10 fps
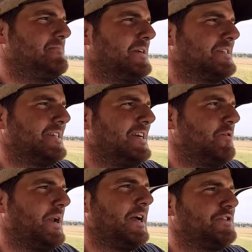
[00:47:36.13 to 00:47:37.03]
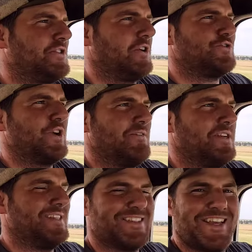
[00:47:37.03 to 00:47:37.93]
But went out and started
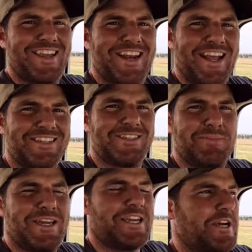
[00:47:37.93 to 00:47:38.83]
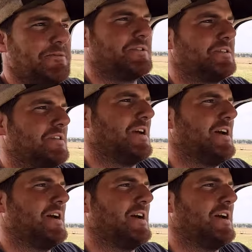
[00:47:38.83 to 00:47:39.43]
driving this thing and had some hiccups.